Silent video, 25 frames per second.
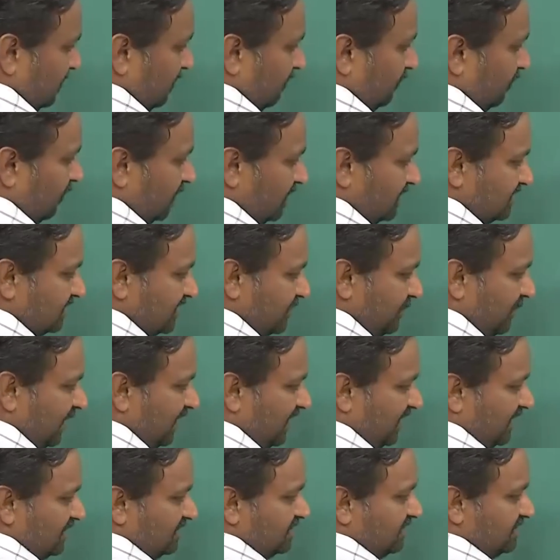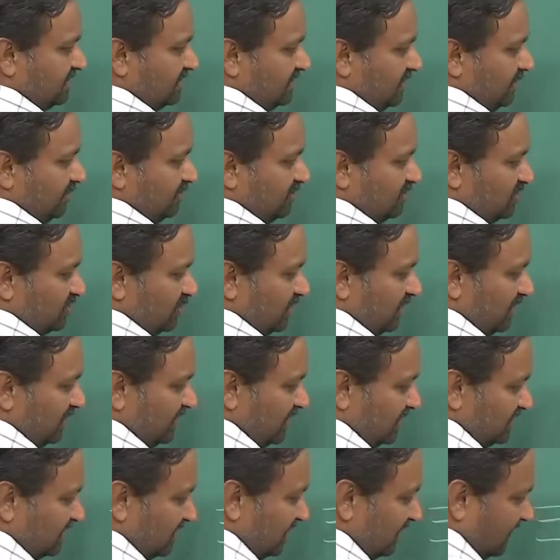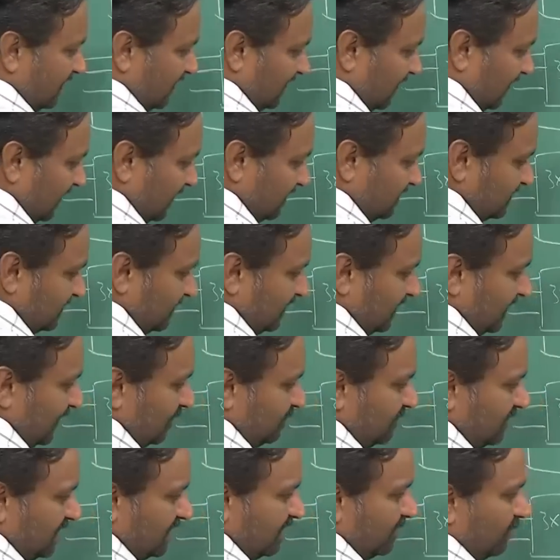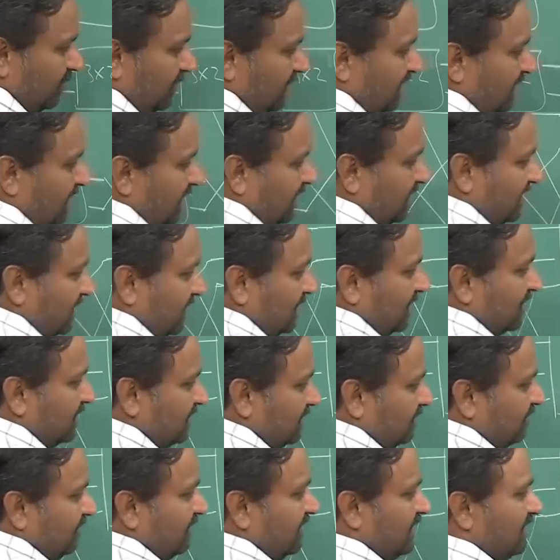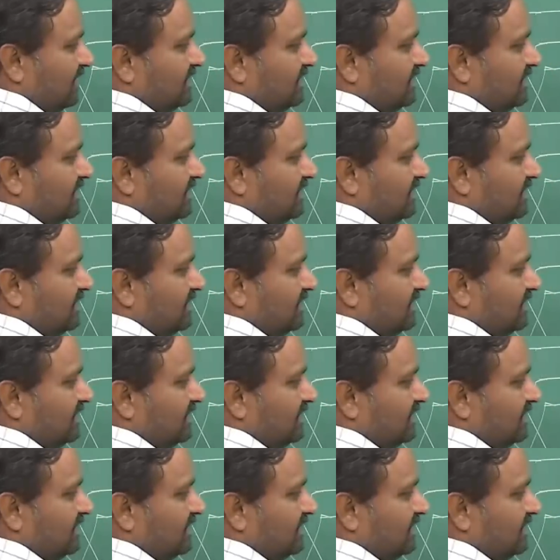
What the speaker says: for a symmetric system, so that this interconnection can be replicated very